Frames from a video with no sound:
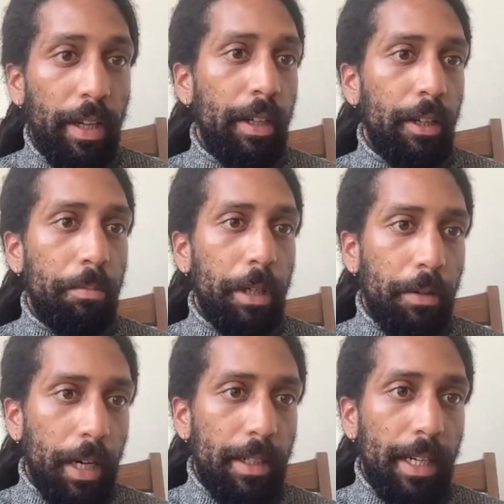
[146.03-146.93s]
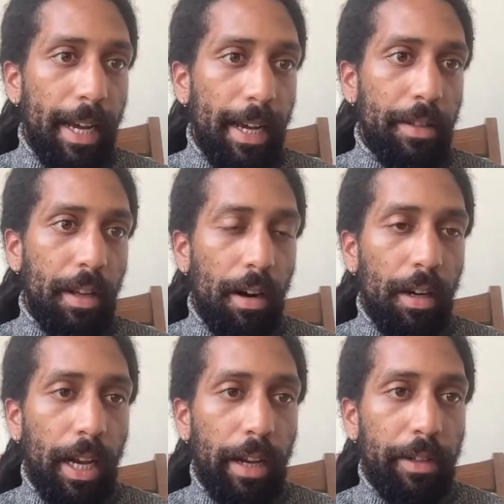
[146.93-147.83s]
it would be great to ask the
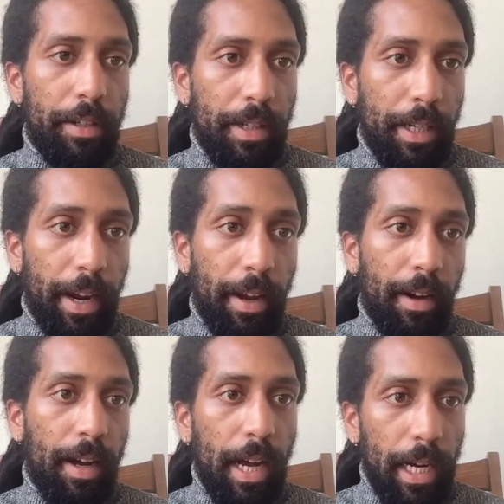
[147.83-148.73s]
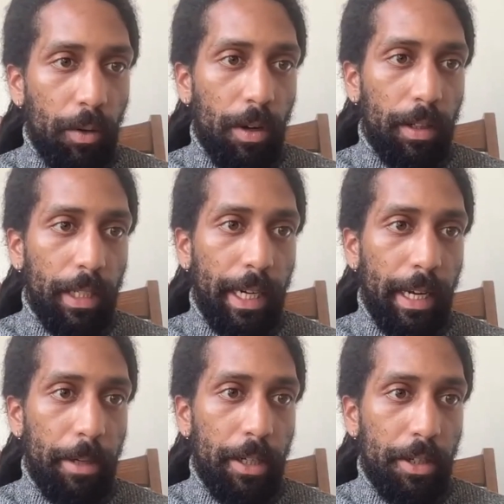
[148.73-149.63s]
archive to scan a high quality
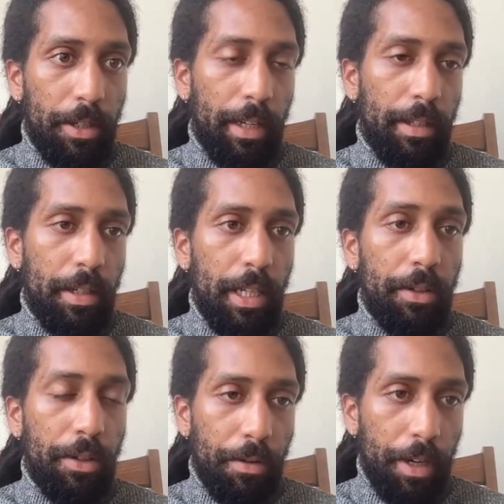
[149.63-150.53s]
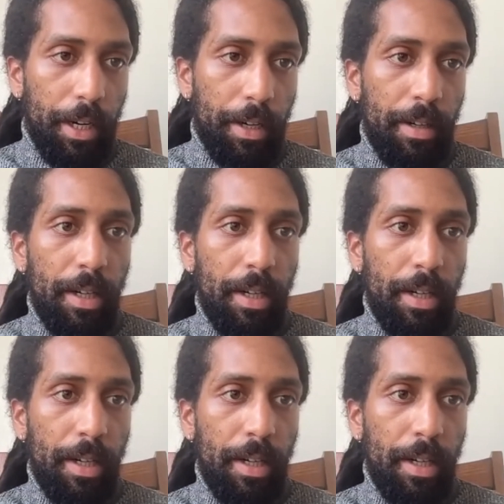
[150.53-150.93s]
image that is descreened